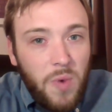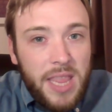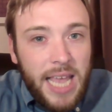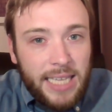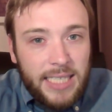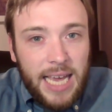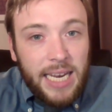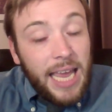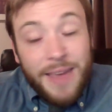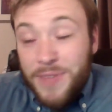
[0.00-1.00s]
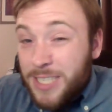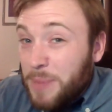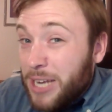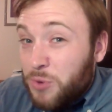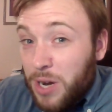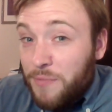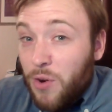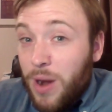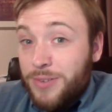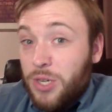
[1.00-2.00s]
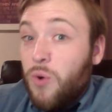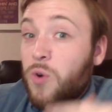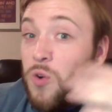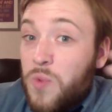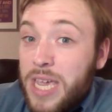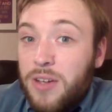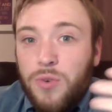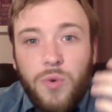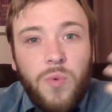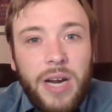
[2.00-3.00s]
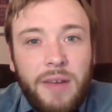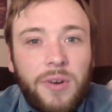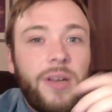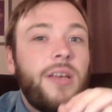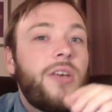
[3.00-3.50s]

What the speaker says: With that said, if it's been 24 hours or a week or whatever,